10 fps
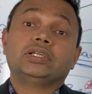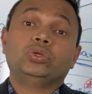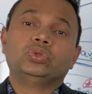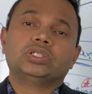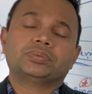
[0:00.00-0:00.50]

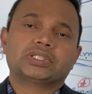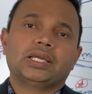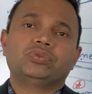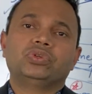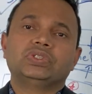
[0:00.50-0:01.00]
Do
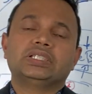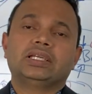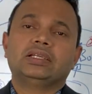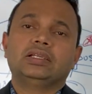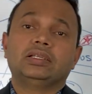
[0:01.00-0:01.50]
subscribe to our
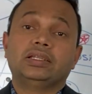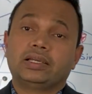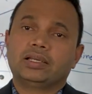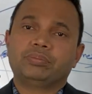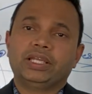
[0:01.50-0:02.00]
channel. There
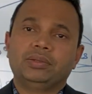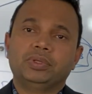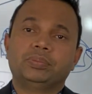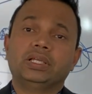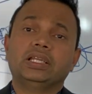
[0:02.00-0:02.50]
are many
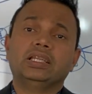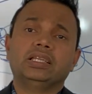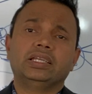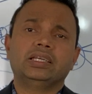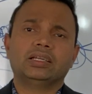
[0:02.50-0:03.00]
people in
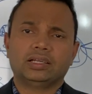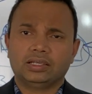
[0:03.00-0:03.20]
need.